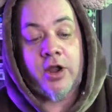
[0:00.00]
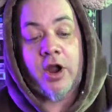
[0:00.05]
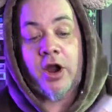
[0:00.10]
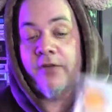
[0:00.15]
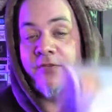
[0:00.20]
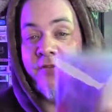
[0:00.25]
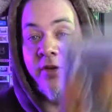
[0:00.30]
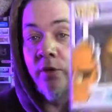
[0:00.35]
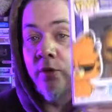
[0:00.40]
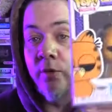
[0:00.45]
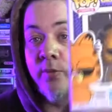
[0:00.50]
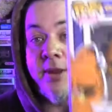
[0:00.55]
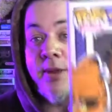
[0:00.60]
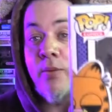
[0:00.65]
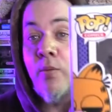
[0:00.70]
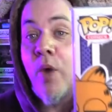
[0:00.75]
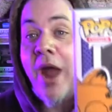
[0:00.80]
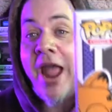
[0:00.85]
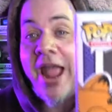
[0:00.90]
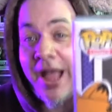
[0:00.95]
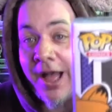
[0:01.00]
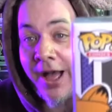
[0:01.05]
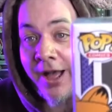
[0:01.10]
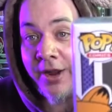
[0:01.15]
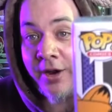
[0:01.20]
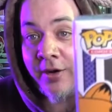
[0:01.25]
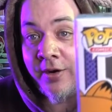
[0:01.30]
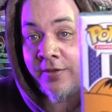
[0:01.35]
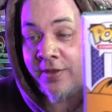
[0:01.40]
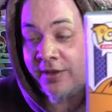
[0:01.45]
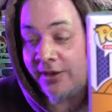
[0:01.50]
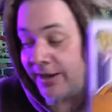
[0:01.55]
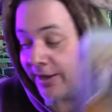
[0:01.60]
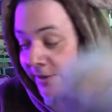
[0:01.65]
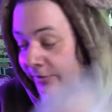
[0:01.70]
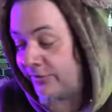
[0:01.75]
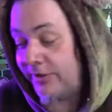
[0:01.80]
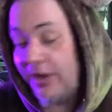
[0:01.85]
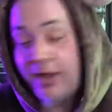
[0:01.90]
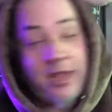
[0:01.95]
Garfield would be way higher on the
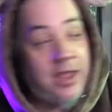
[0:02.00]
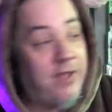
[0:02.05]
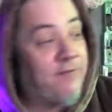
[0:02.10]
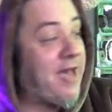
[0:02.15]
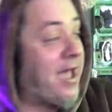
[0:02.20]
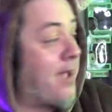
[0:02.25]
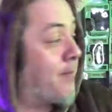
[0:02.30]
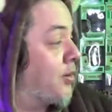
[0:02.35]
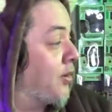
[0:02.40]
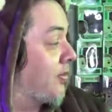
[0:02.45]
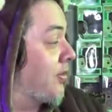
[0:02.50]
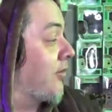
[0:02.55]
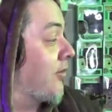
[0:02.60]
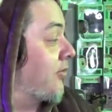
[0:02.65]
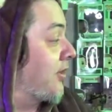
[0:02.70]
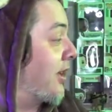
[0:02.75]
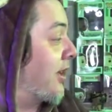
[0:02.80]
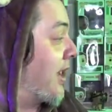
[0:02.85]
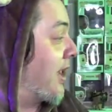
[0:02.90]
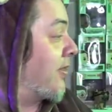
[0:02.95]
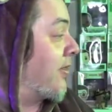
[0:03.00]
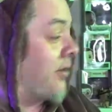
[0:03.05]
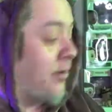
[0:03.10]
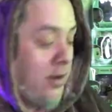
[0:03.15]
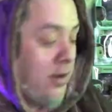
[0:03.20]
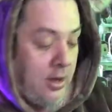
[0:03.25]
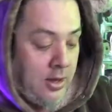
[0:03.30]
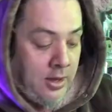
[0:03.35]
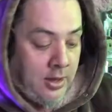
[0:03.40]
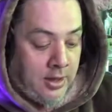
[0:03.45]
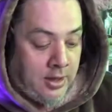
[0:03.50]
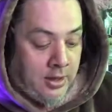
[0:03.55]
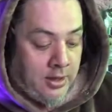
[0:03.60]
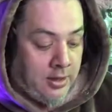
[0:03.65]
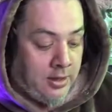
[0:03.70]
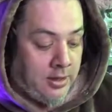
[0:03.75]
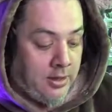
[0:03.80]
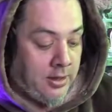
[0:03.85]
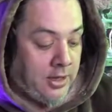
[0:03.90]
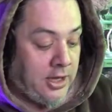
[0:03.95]
list if I put this together.
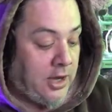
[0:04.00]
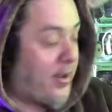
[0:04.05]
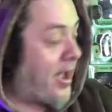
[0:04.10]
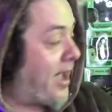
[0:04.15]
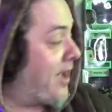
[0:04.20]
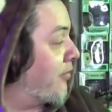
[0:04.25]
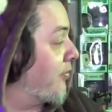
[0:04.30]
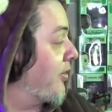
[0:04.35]
You know, I